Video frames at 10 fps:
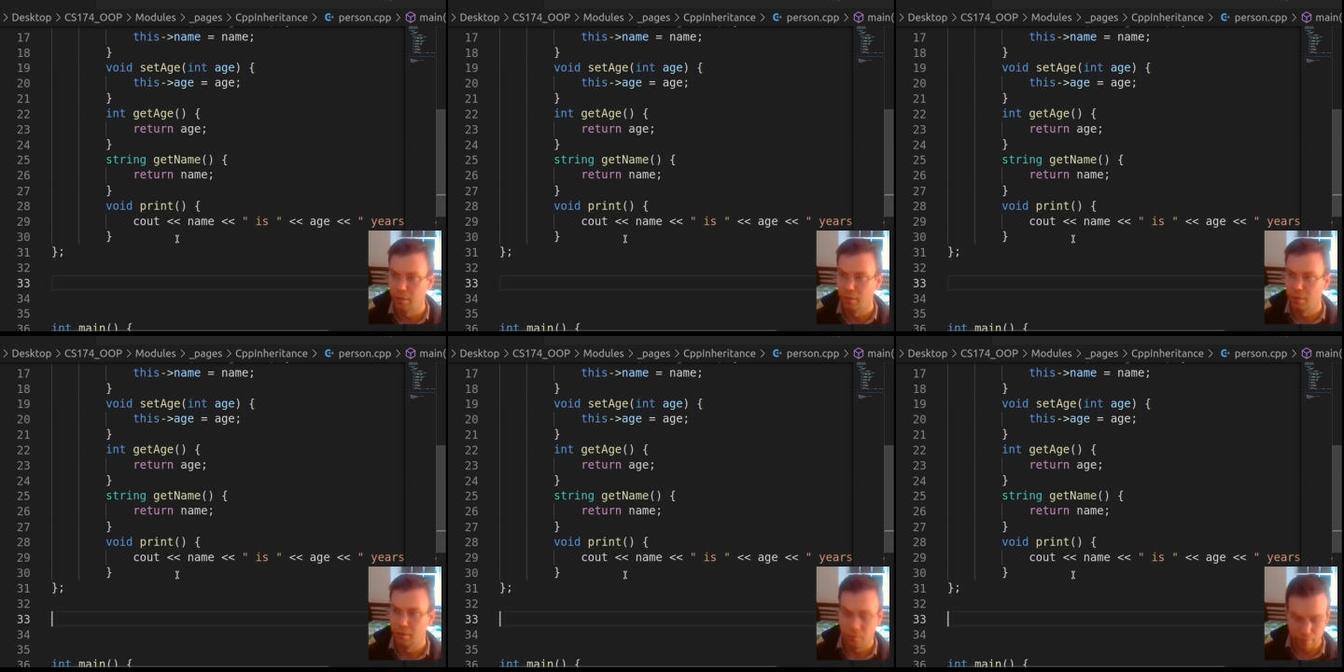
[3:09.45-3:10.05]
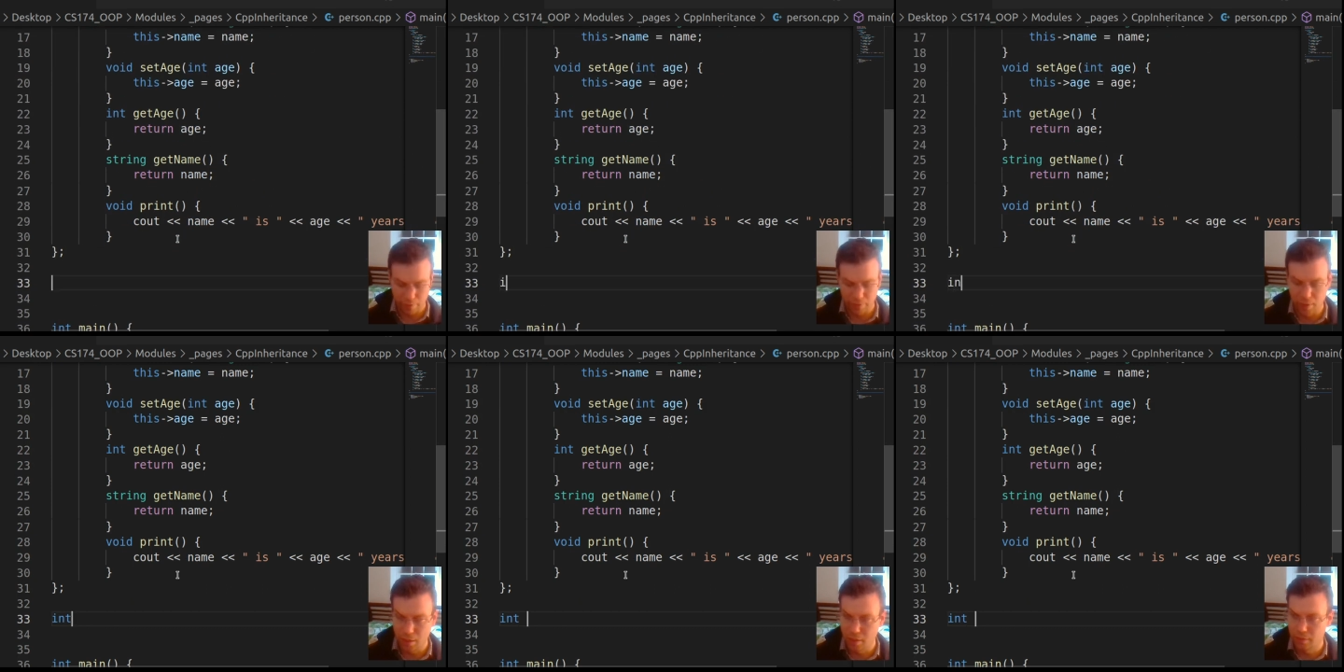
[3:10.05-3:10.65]
So if I say
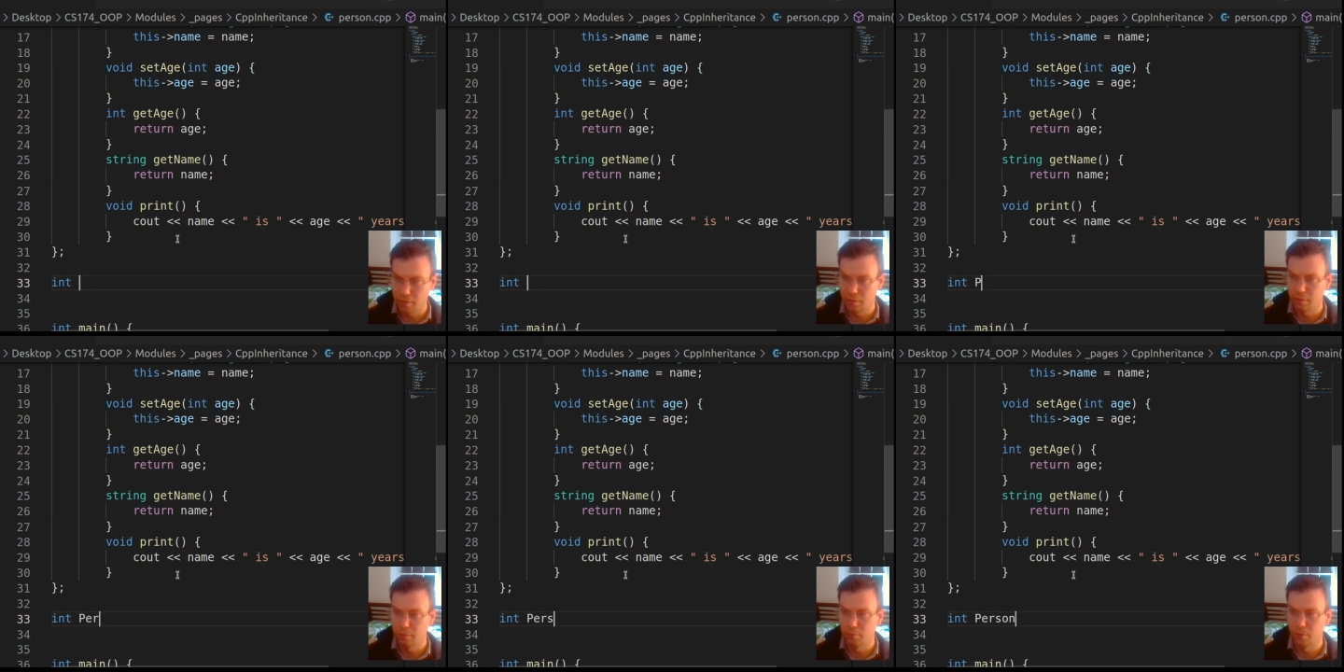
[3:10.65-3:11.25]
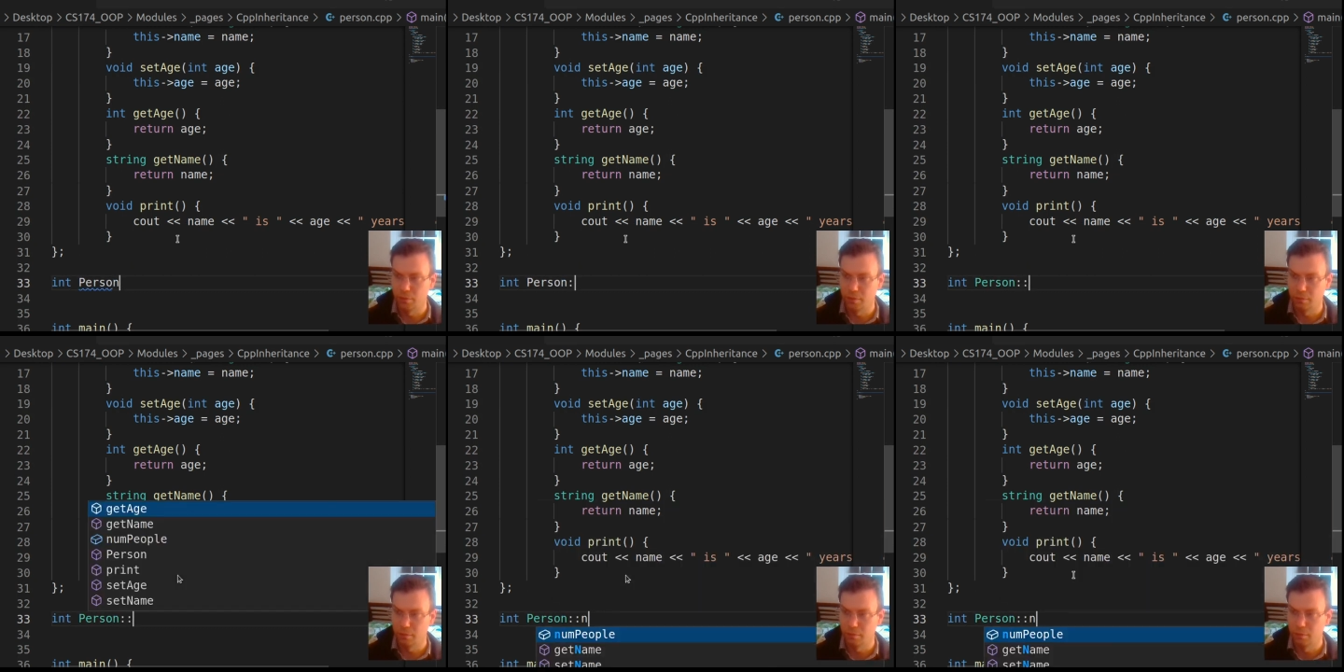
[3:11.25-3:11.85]
int person
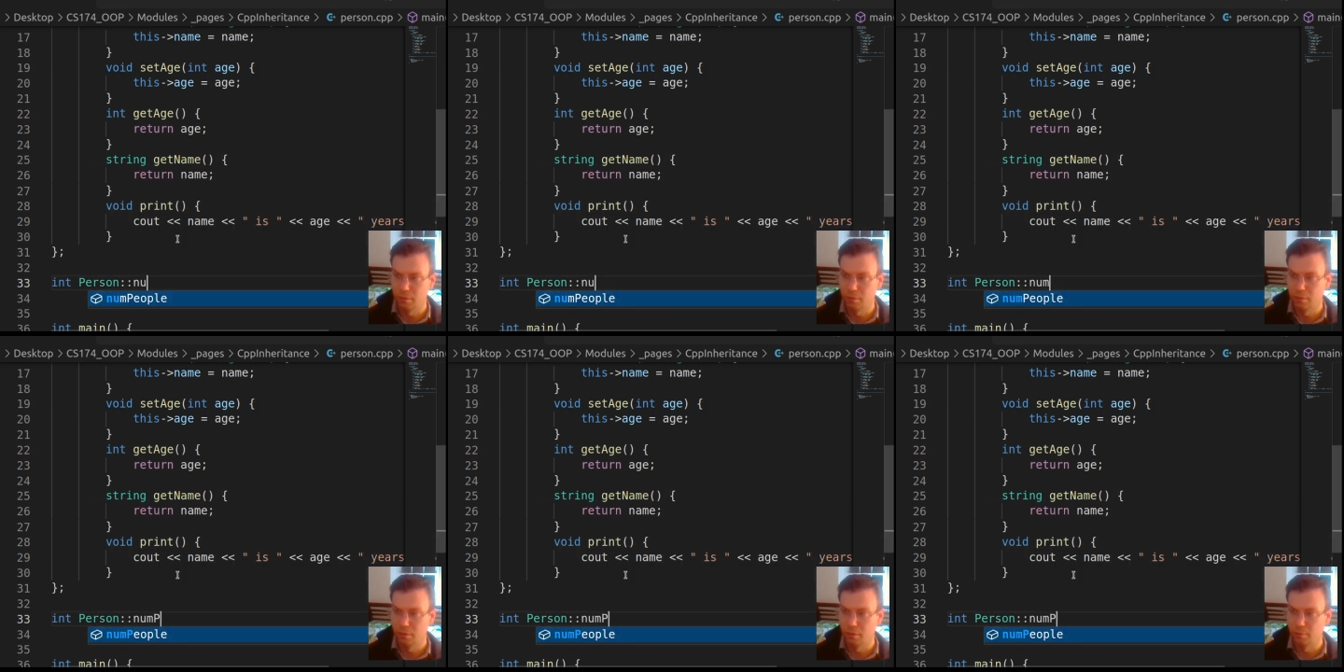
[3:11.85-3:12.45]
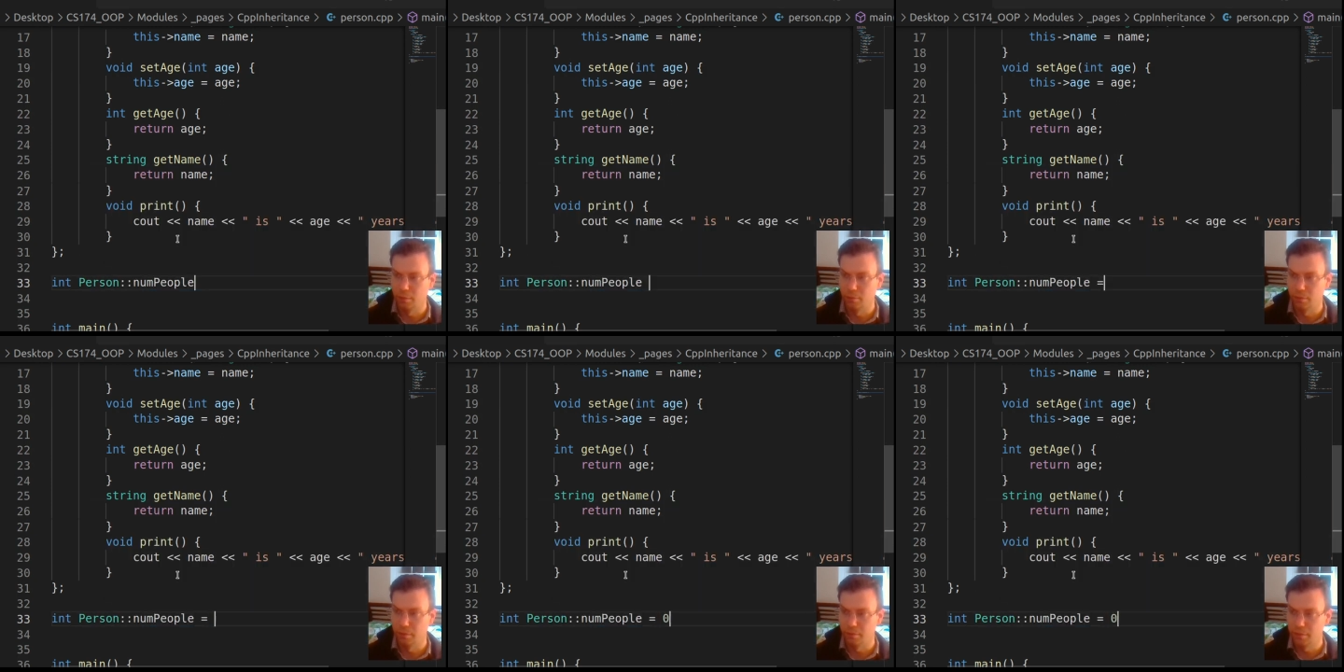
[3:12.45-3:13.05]
people
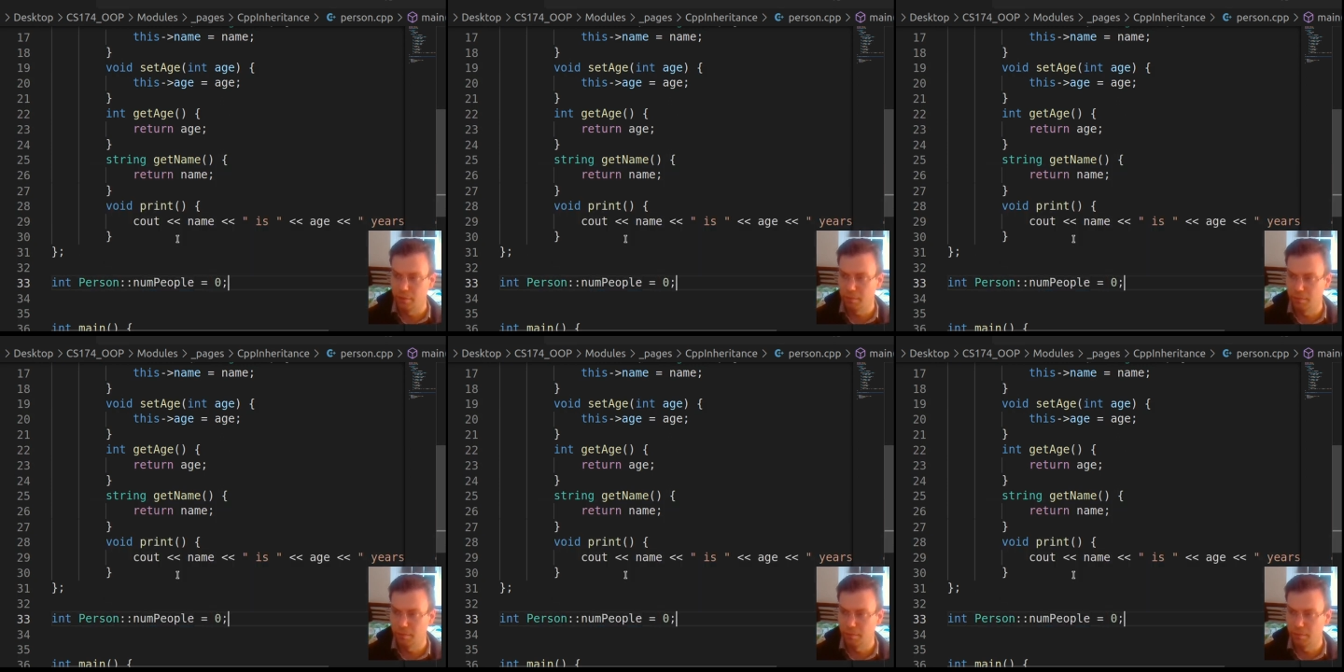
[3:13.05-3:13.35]
equals 0,